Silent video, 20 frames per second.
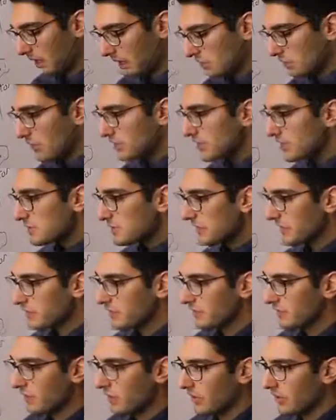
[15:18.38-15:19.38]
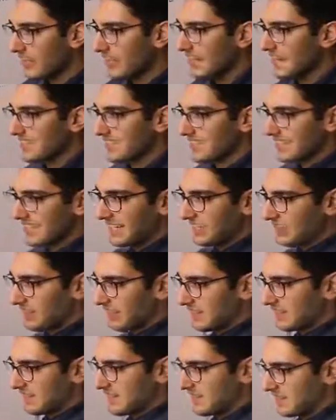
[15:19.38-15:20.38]
So this becomes Vault in a single
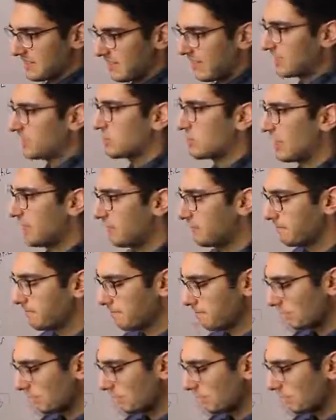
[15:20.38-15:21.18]
instance nutshell.